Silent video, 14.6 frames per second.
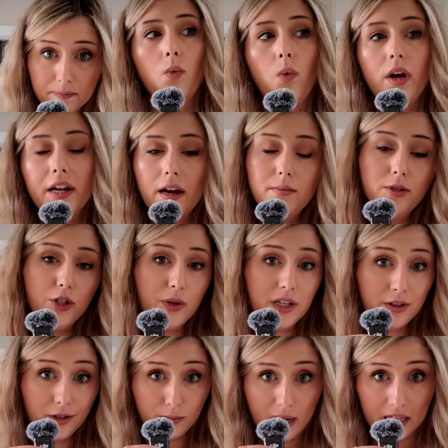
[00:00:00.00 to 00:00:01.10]
When I'm doing
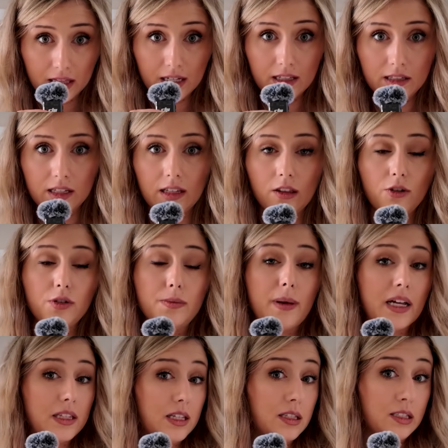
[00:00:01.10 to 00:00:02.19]
those methods, and those
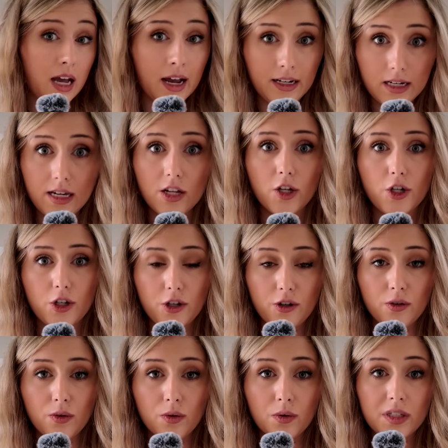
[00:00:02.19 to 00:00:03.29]
methods I teach
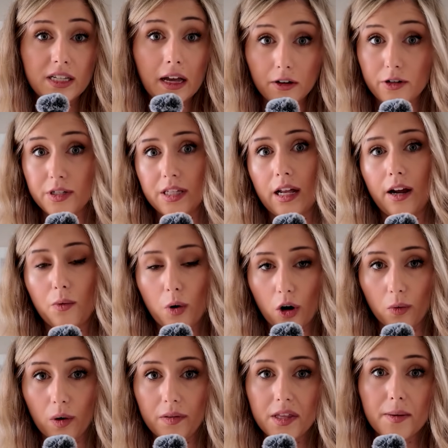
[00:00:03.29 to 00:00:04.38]
to sellers that I
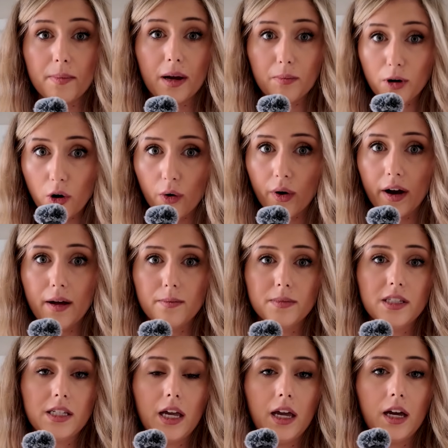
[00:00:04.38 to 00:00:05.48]
work with in my
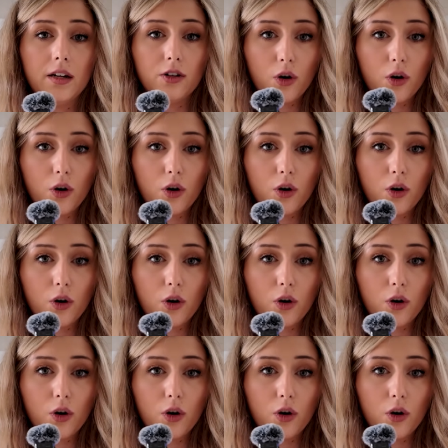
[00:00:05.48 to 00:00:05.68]
programs and